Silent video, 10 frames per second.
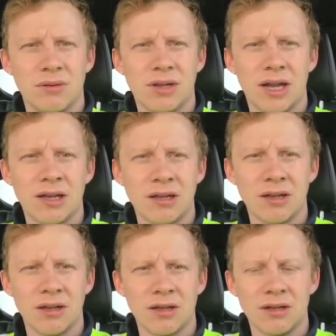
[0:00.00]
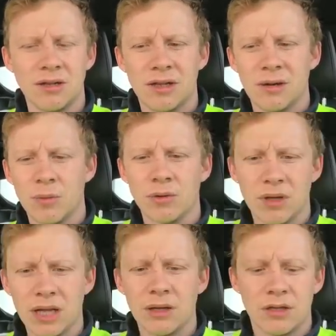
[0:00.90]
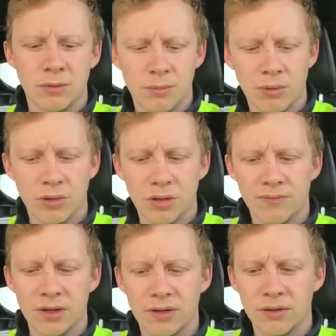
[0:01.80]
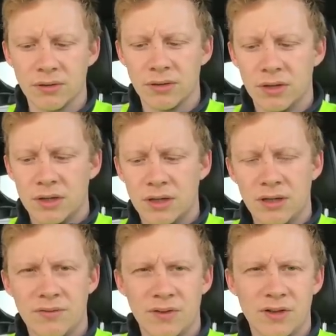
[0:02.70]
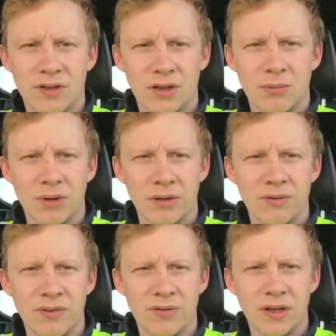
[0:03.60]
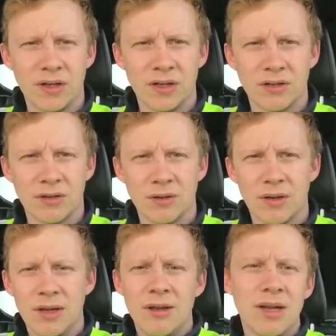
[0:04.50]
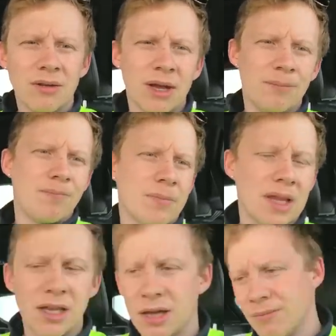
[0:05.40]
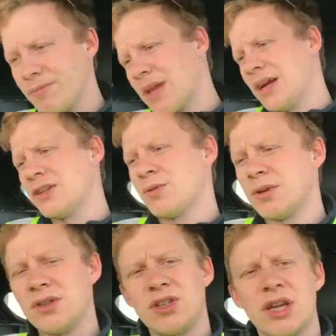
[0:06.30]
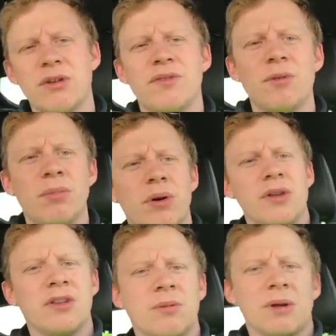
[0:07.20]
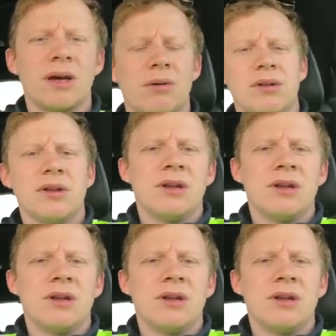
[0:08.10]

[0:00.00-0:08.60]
Canada won't allow you to import a vehicle if it's below 15 years old. Anyway, I just wanted to share a few points about